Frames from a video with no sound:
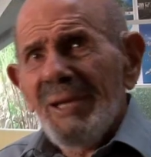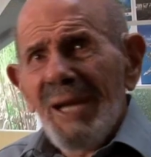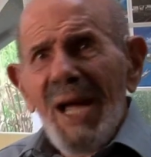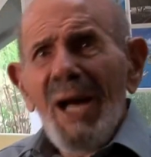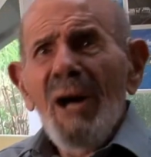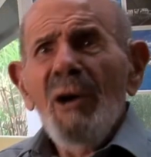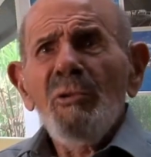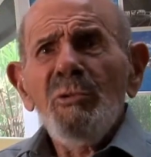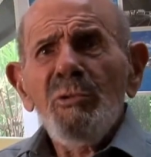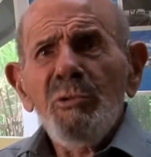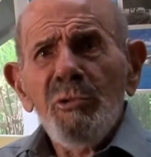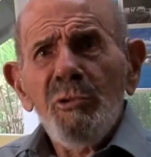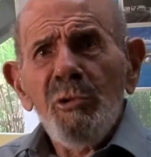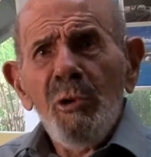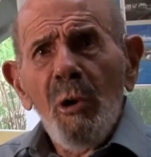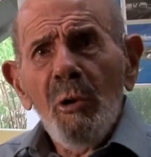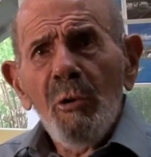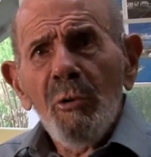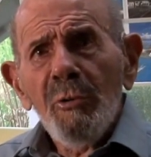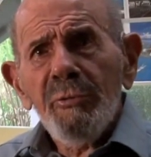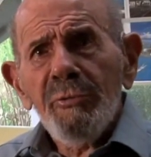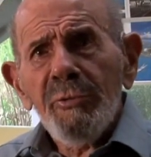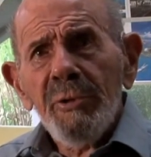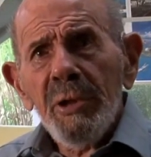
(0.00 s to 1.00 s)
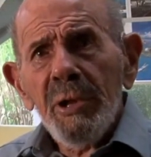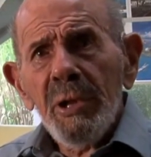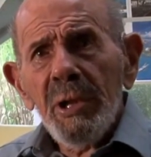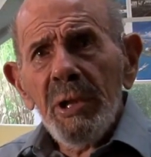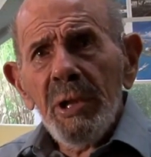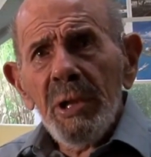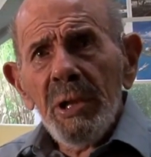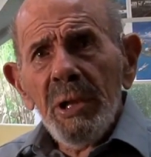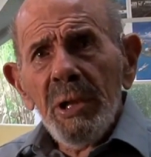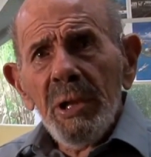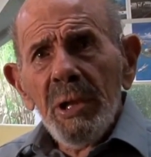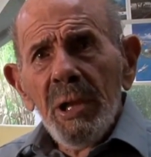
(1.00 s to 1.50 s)
an outgrowth
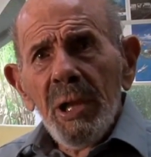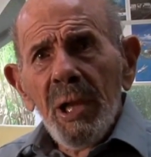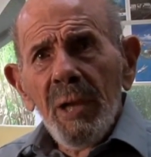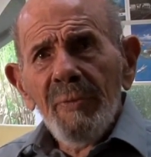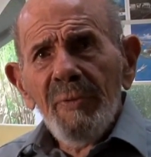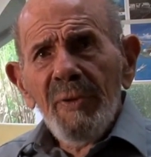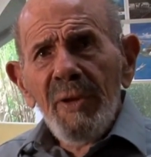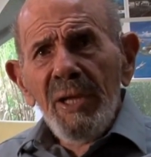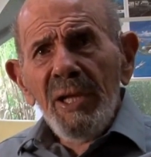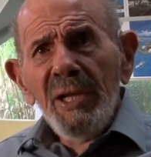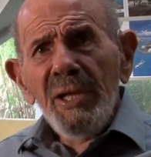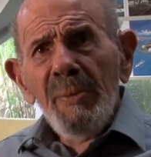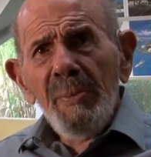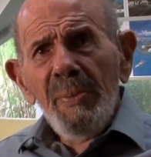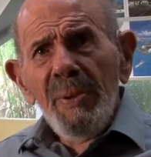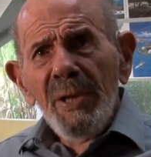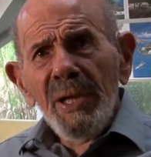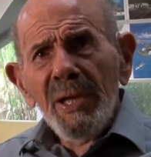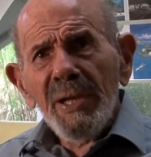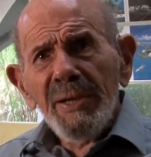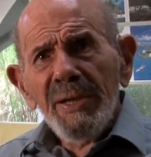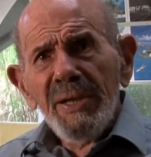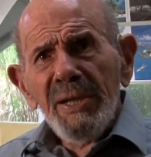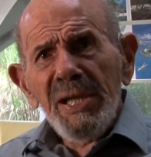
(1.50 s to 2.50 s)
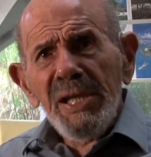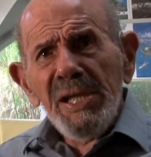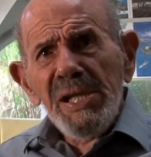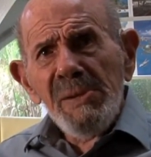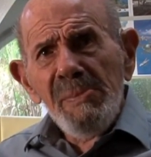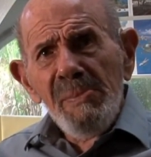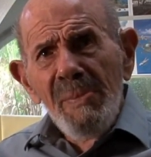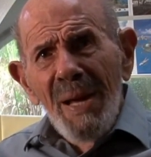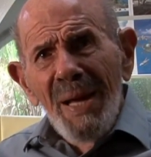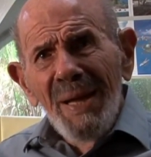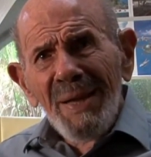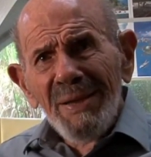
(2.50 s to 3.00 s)
of inability
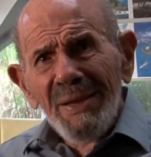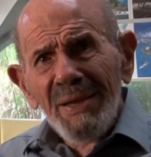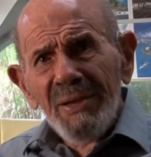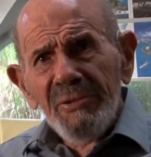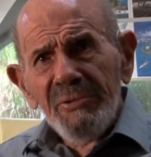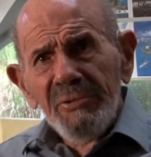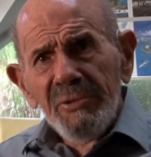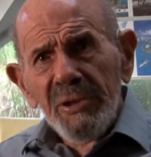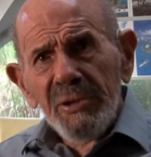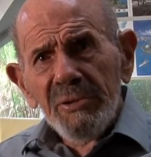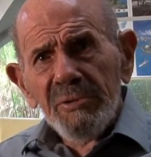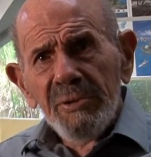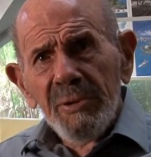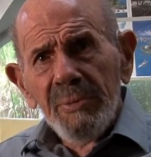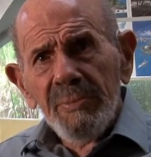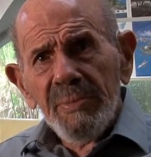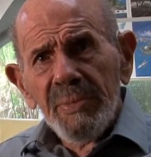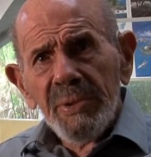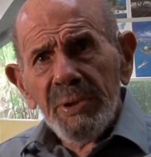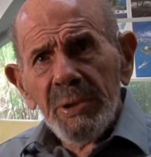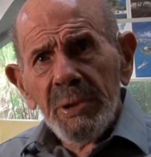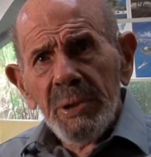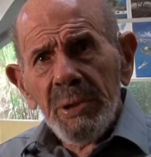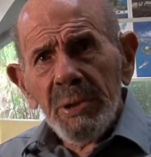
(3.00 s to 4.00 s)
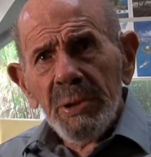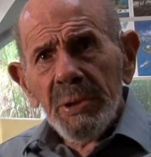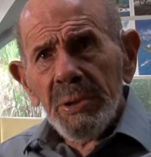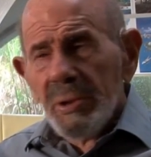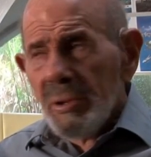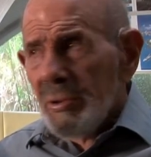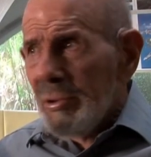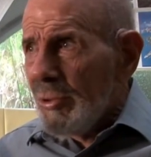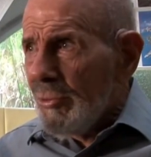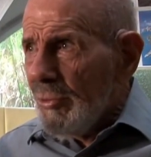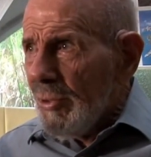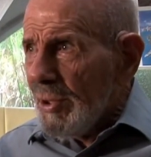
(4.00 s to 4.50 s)
to manage systems.
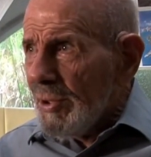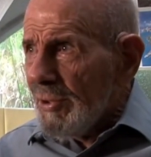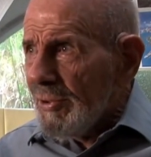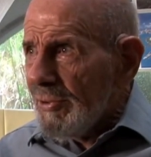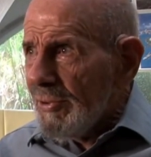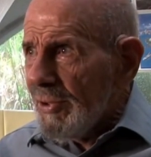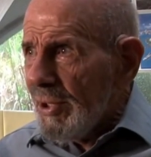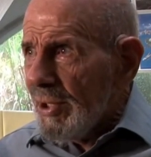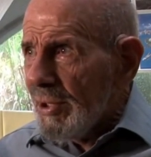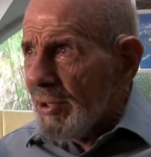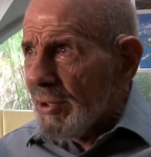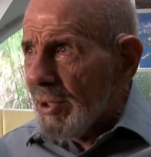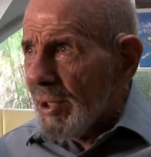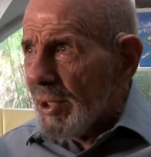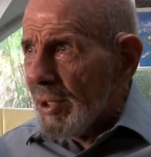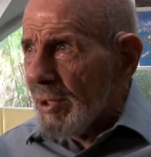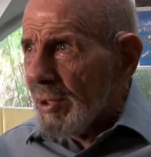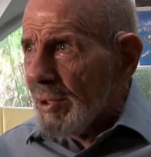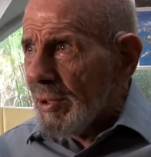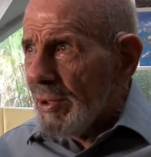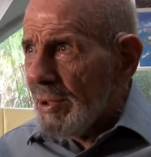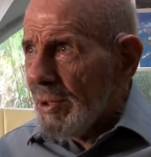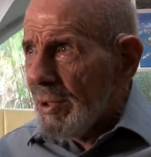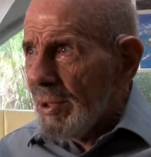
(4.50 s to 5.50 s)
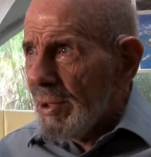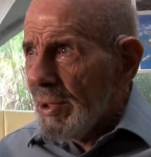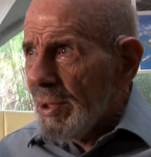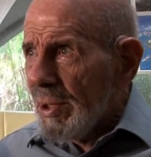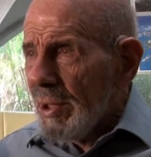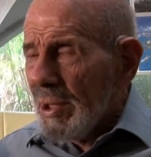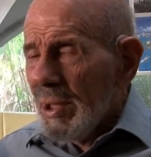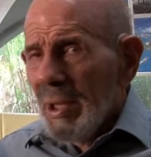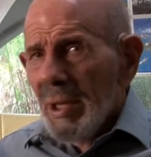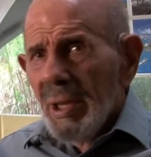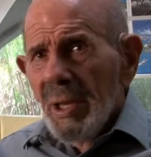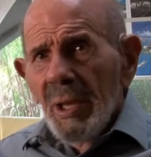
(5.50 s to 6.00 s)
Do you understand that?
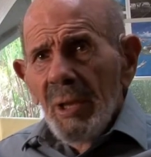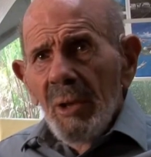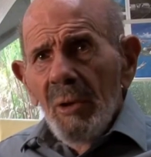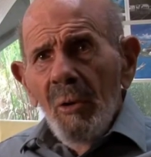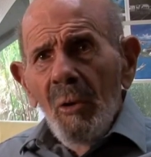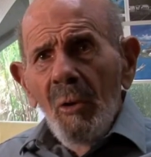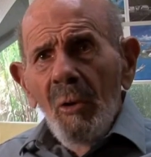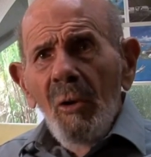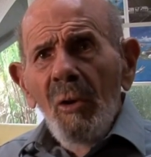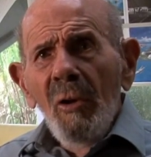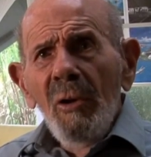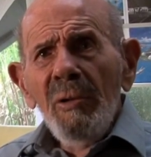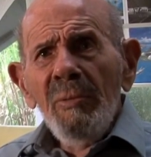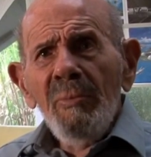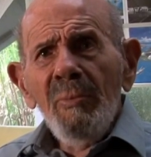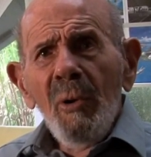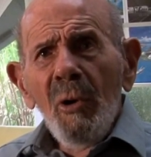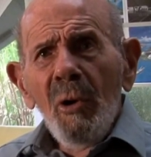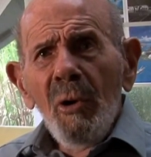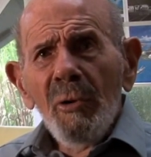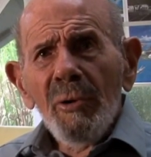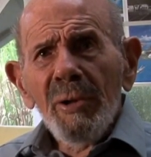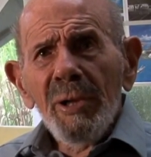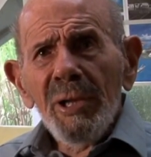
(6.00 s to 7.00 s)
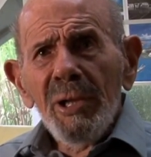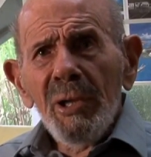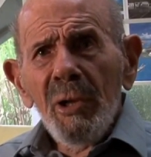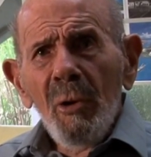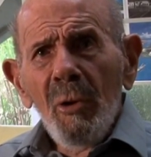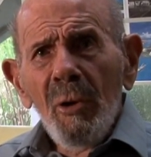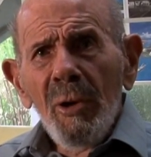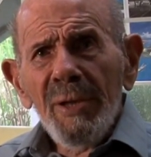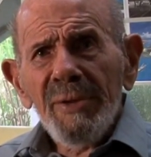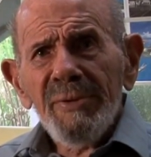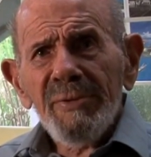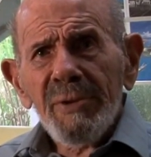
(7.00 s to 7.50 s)
All moral
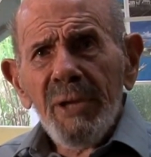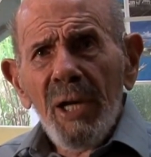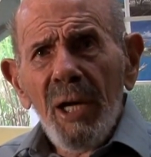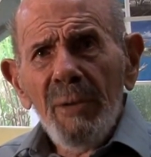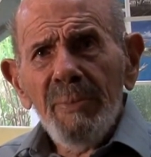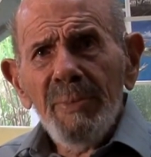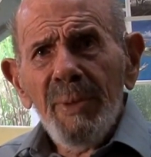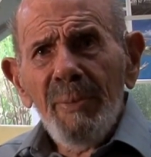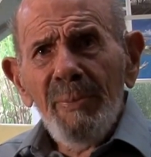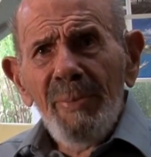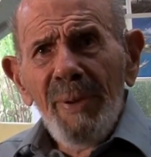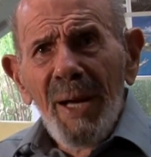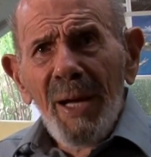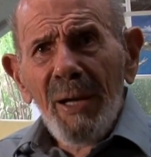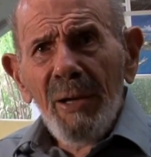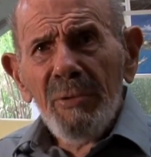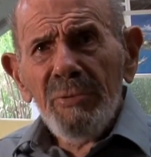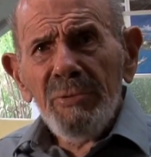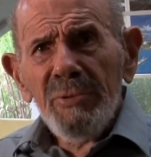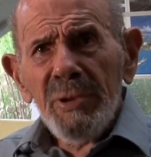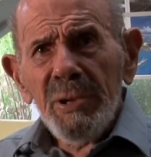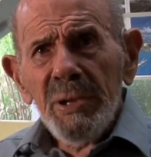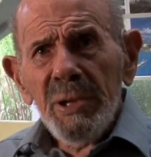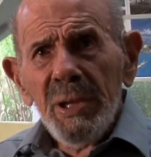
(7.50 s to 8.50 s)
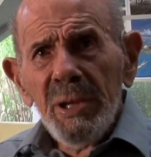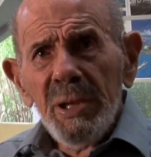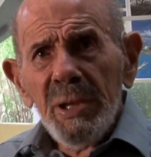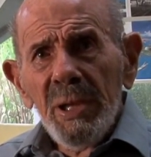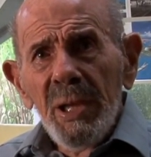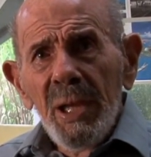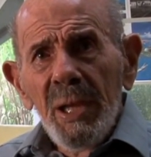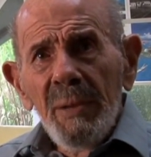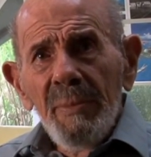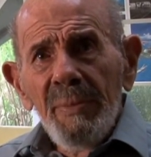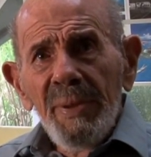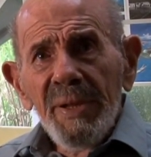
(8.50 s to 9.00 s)
laws come about
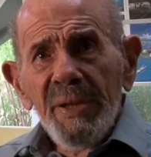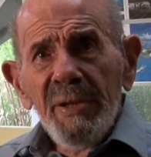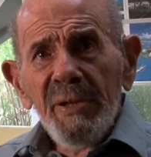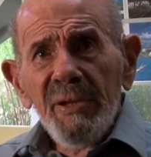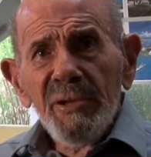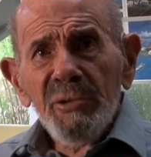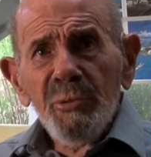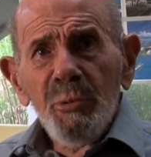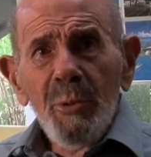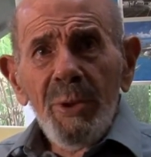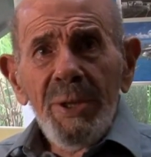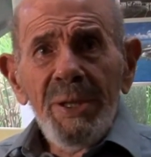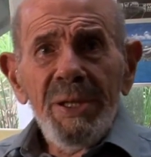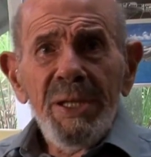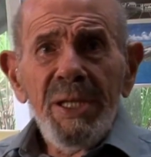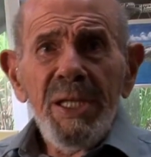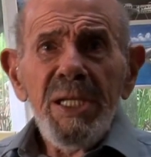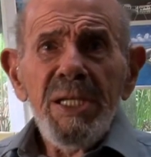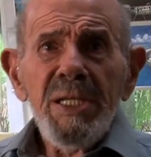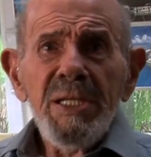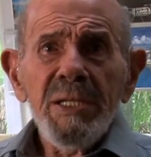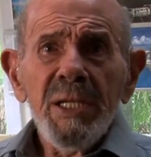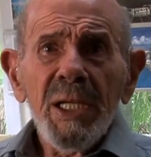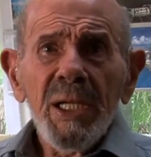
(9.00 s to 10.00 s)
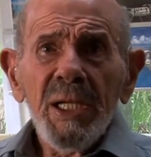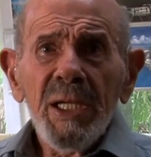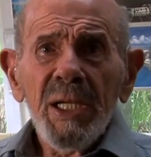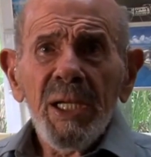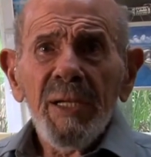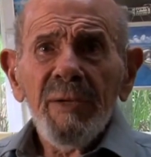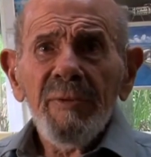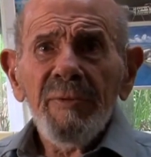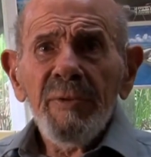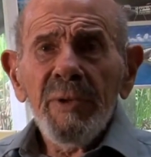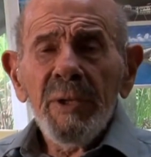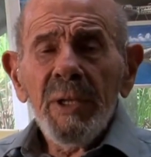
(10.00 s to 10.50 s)
because we need to
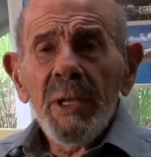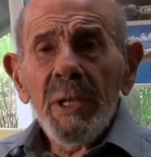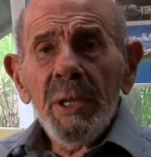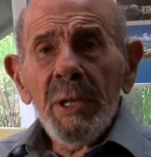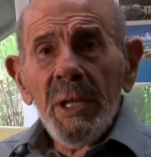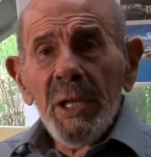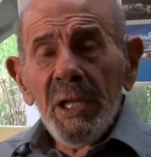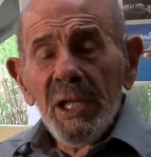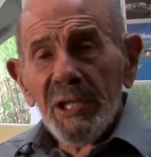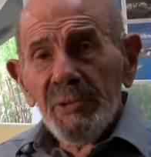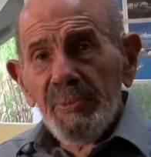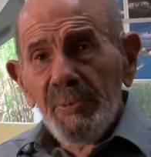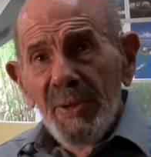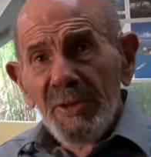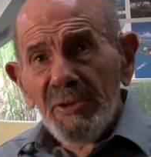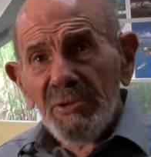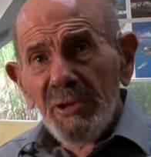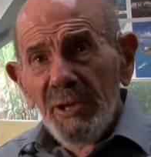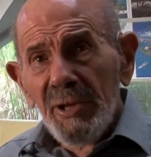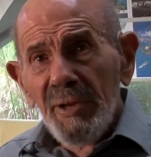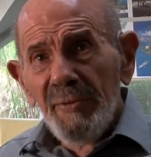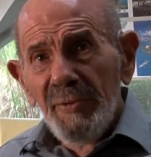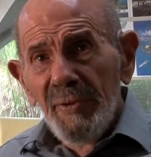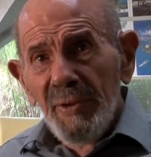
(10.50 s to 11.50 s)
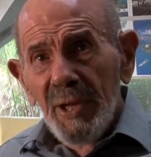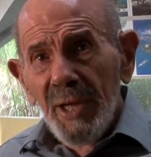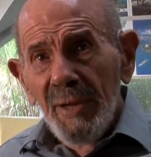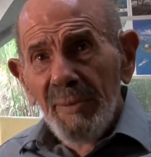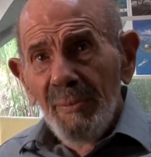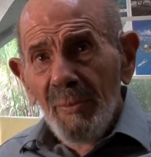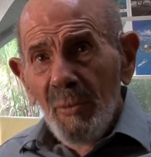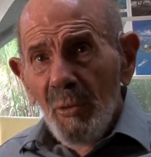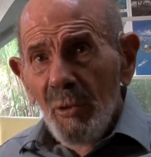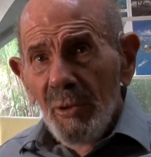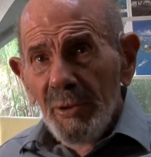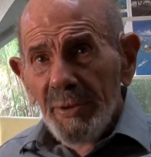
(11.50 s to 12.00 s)
have, especially if you
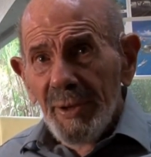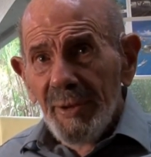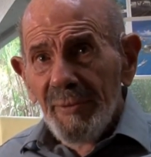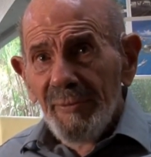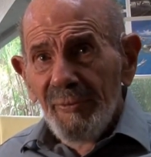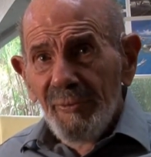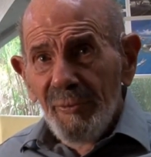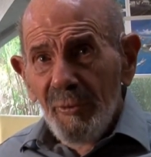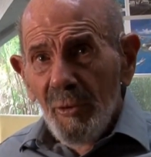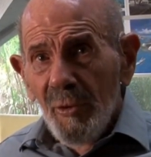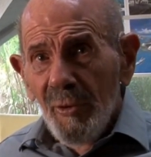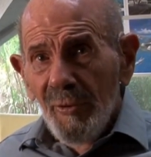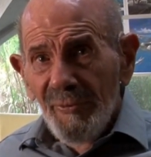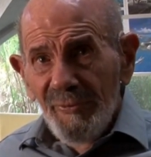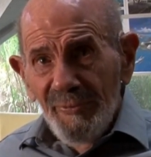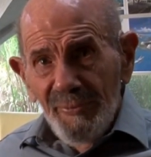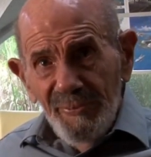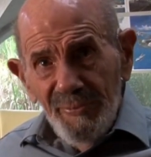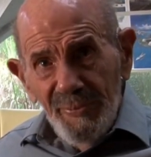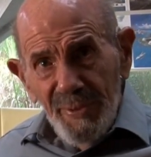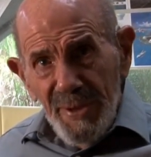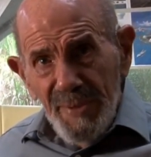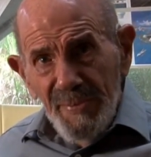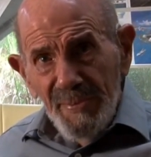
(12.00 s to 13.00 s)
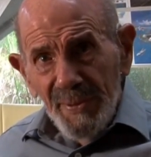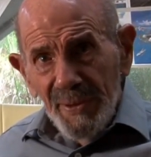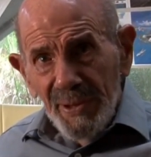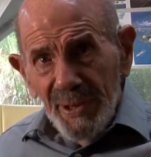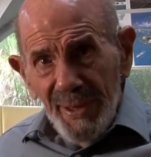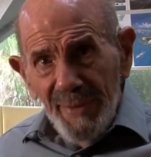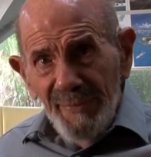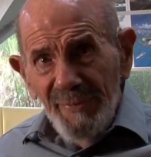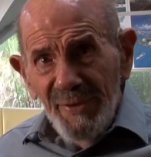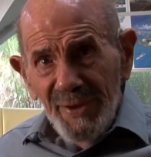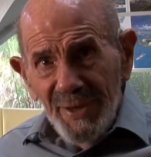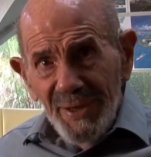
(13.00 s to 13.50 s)
get more than 4 people
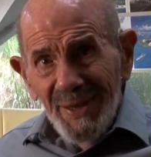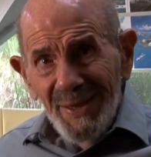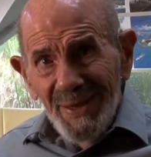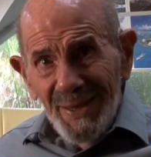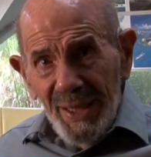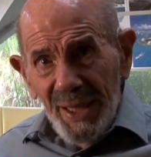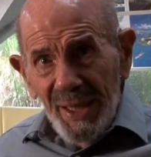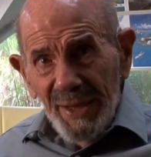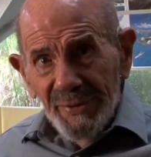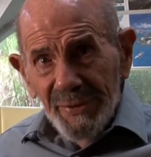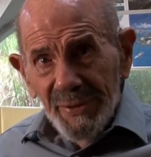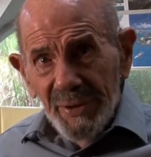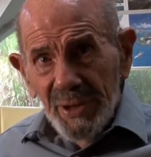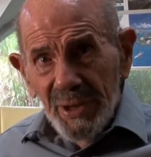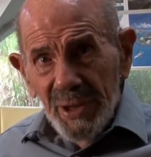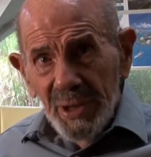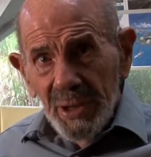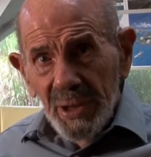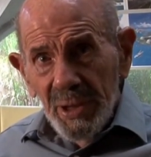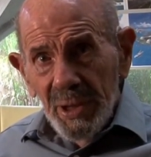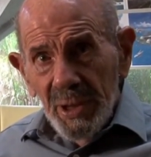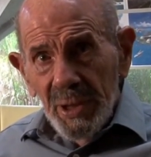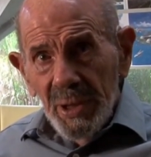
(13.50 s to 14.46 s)
living together,